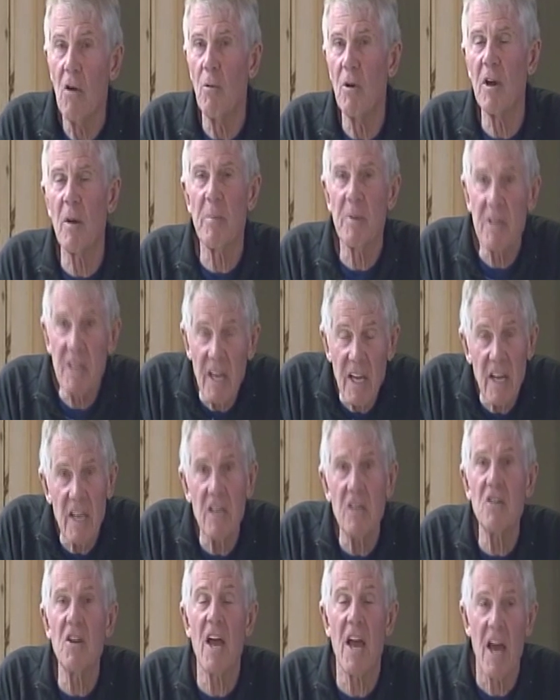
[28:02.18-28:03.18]
we are
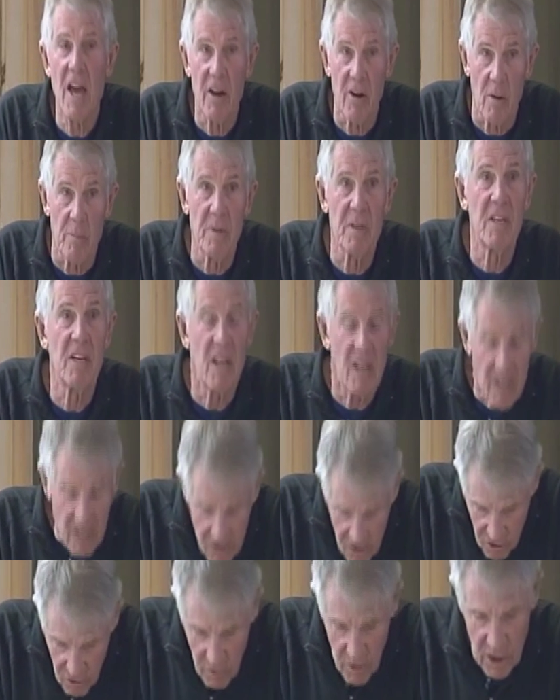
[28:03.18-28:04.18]
beginning to enter,
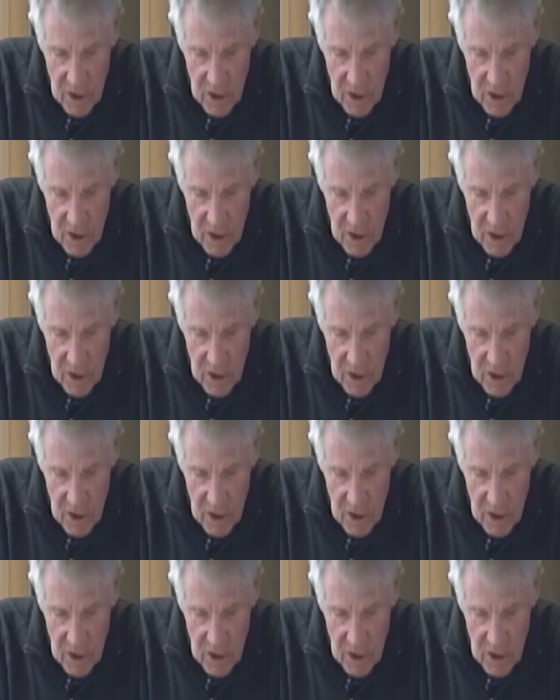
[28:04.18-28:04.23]
beginning to